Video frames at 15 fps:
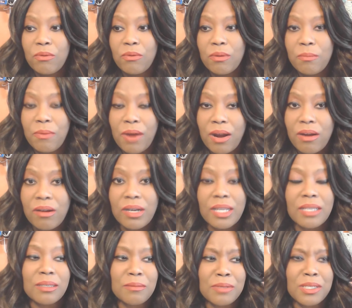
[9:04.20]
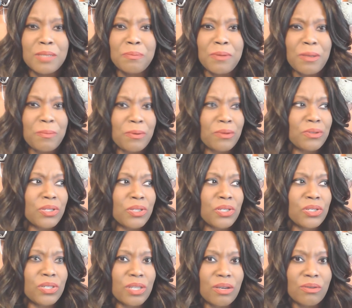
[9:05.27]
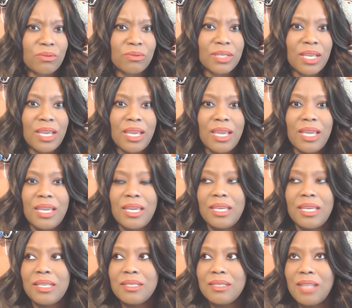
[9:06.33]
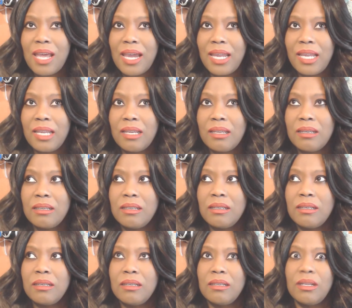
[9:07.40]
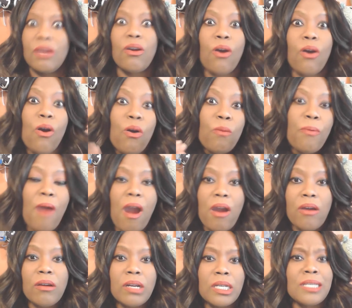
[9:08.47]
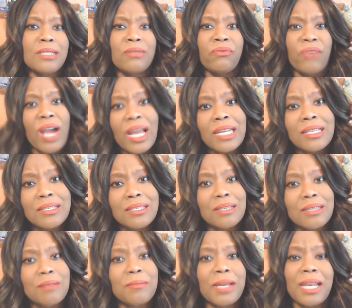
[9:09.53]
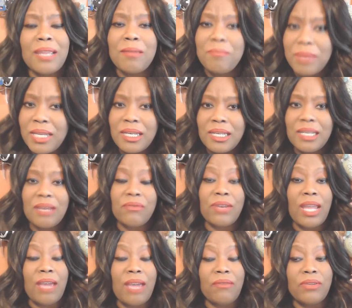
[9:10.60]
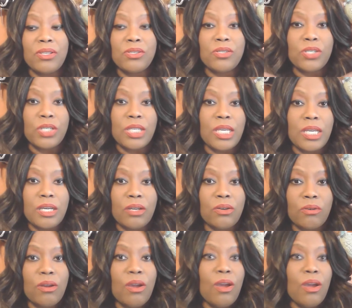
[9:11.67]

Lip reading: one priority, and some of these people on these shows, it's like their whole priority is finding somebody and being in love and having this cookie-cutter